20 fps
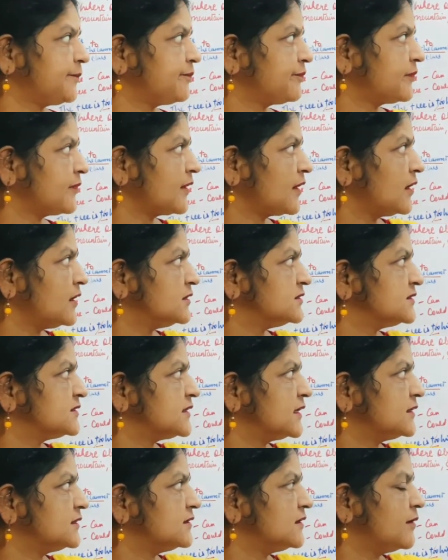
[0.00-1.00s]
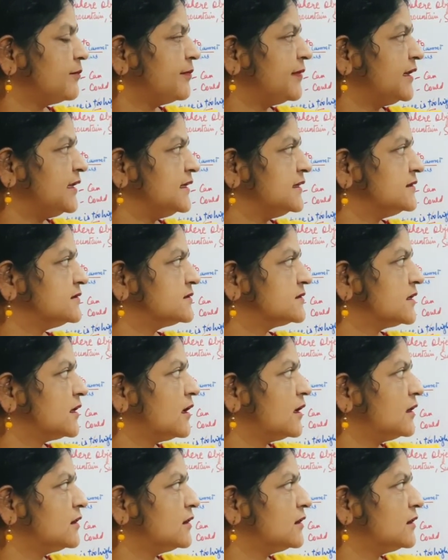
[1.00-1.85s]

My next example is,